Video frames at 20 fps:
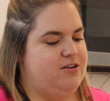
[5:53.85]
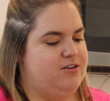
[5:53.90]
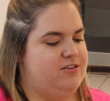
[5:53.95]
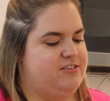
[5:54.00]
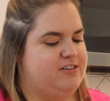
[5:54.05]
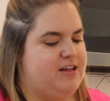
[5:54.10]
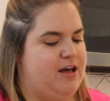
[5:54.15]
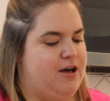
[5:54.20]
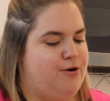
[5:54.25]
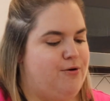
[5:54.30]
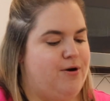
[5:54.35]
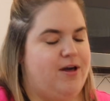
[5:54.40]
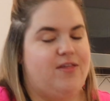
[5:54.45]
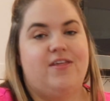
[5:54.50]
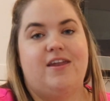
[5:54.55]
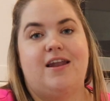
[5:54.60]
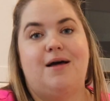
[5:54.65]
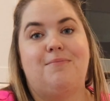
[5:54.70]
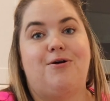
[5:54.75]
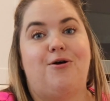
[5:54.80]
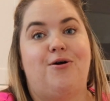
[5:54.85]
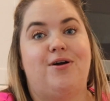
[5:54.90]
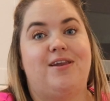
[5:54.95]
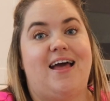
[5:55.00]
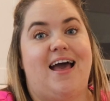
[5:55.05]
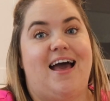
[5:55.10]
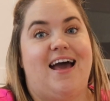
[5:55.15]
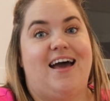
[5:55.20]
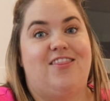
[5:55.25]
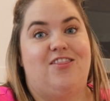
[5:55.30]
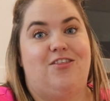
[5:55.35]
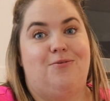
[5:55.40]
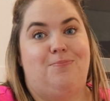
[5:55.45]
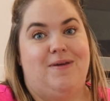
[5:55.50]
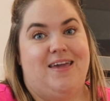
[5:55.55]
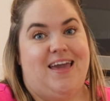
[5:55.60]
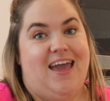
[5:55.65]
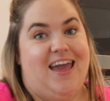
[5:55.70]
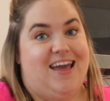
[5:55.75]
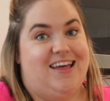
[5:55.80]
or so, and then I'm going to add the
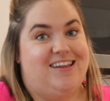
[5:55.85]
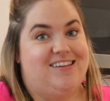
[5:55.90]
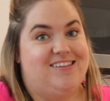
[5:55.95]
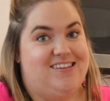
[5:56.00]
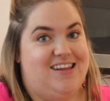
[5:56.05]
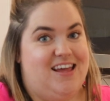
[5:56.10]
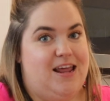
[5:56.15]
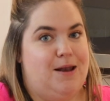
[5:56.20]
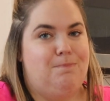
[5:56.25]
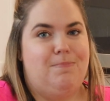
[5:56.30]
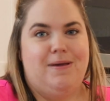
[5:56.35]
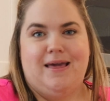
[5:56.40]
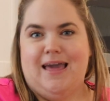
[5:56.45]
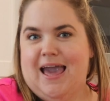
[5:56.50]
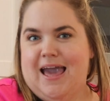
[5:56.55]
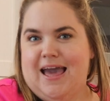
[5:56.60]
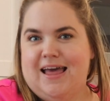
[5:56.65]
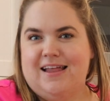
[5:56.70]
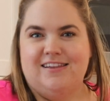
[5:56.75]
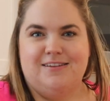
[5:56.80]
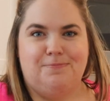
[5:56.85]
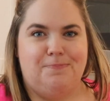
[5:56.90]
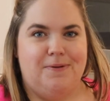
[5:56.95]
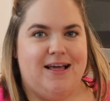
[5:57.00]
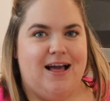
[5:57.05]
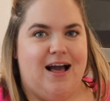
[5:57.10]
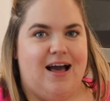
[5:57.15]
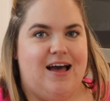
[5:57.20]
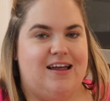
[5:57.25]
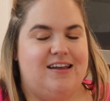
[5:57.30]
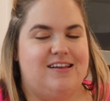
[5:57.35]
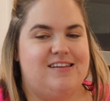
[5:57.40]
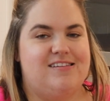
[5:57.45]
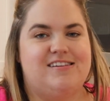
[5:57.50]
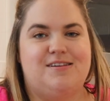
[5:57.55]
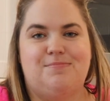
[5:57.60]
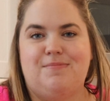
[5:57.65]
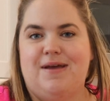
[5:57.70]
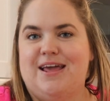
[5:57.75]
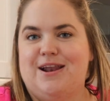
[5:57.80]
pecans in. Pecans,
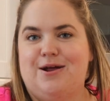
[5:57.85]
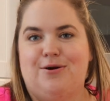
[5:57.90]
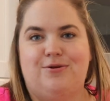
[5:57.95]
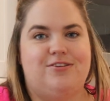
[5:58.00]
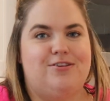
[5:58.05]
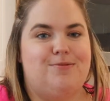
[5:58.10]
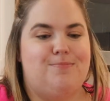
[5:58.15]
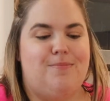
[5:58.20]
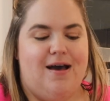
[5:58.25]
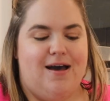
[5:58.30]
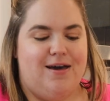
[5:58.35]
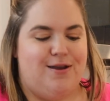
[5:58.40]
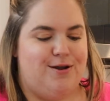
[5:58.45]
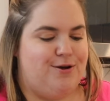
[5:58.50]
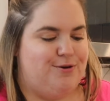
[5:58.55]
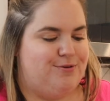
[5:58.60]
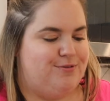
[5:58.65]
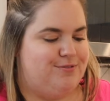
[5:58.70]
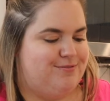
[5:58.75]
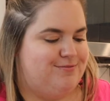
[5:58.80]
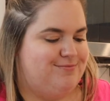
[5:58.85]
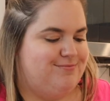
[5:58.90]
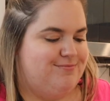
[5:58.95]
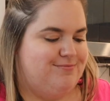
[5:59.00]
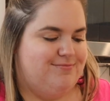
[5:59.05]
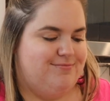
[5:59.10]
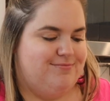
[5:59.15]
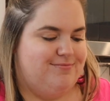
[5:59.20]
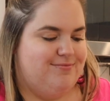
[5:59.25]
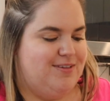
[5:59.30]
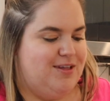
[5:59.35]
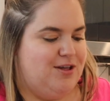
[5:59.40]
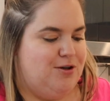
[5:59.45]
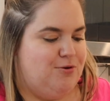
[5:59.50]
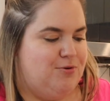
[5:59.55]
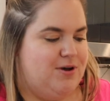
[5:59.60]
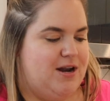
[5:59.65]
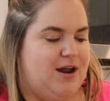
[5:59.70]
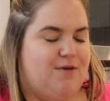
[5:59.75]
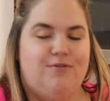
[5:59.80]
tomato,
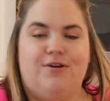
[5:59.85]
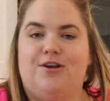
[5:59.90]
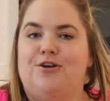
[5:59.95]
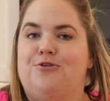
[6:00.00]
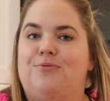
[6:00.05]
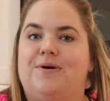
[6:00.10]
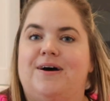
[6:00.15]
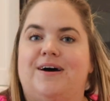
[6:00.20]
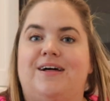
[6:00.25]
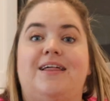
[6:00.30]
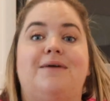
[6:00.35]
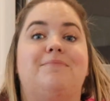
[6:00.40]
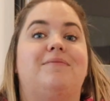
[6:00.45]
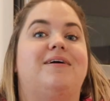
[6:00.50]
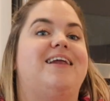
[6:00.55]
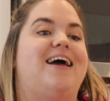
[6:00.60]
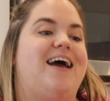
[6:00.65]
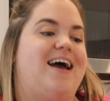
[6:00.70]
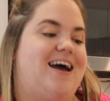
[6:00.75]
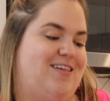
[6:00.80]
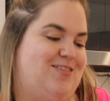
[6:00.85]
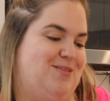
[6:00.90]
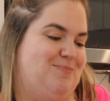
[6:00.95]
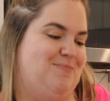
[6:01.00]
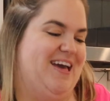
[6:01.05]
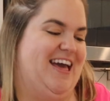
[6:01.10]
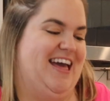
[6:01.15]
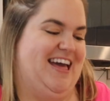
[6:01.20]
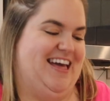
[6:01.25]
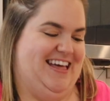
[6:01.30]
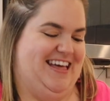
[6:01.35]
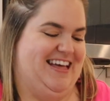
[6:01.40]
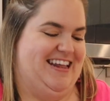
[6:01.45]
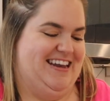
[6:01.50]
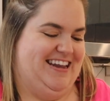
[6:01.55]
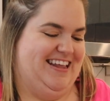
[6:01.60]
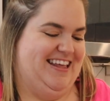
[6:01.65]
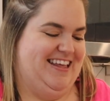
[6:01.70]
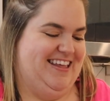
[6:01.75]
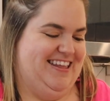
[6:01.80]
whatever you will, I'm going to add them in.